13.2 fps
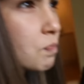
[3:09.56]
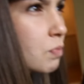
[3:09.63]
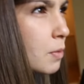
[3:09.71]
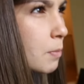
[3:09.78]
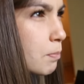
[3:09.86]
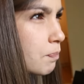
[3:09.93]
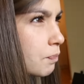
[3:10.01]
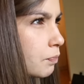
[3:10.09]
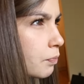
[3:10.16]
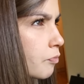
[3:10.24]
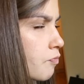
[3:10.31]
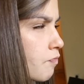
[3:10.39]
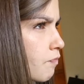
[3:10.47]
What do you
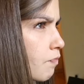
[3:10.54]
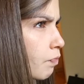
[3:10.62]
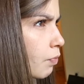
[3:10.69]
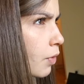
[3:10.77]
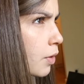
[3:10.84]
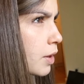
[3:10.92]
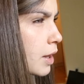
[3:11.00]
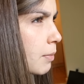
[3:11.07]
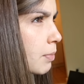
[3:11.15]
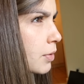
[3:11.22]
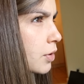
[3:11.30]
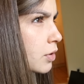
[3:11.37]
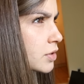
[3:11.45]
reckon? Yeah,
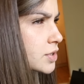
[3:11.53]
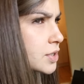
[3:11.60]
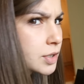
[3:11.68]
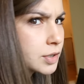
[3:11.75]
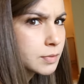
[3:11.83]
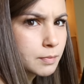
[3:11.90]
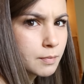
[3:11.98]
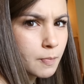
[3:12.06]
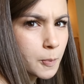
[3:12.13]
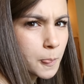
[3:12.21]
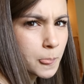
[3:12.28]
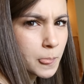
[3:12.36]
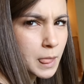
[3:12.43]
but not as good.
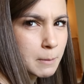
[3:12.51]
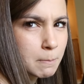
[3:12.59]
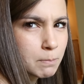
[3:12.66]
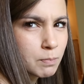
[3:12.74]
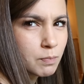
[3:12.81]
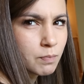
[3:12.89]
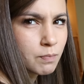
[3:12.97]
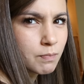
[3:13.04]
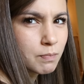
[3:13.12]
Ah.